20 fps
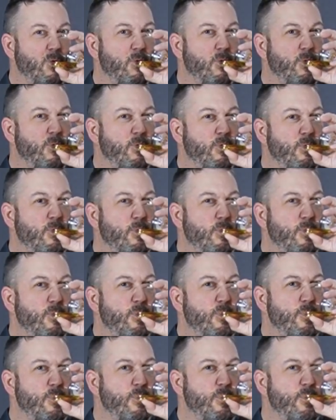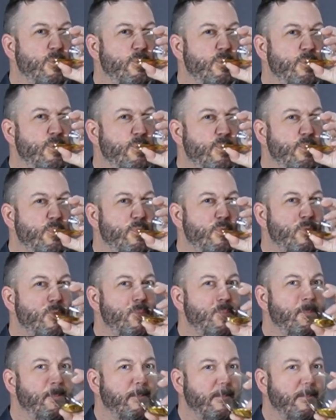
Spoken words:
It's not bad. It's definitely sweeter